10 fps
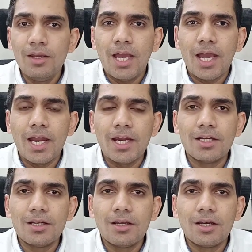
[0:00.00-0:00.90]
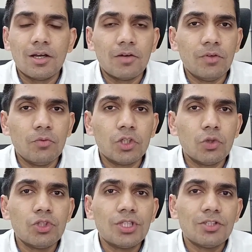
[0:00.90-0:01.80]
and uh, we would
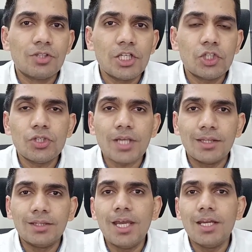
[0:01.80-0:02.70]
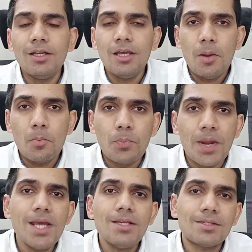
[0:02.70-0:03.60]
use these ratios and then
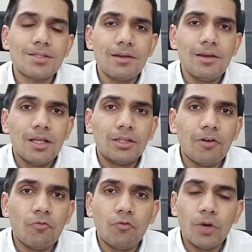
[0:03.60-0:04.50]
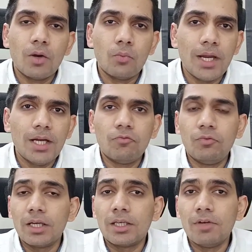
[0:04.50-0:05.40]
base the uh, weight
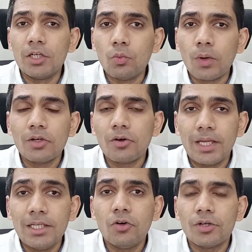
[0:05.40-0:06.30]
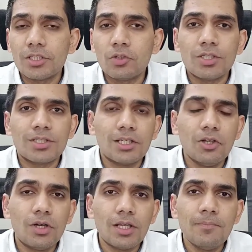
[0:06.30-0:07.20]
we are giving to one co any constituent
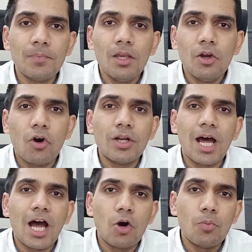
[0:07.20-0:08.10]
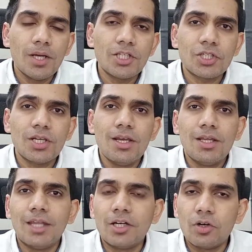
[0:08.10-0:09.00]
security on how much
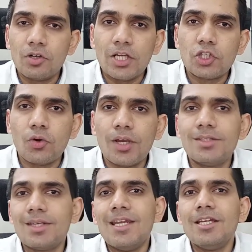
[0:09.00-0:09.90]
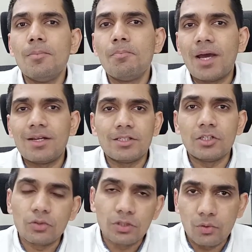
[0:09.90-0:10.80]
that ratio is in comparison
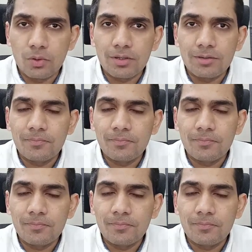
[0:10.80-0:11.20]
to the total.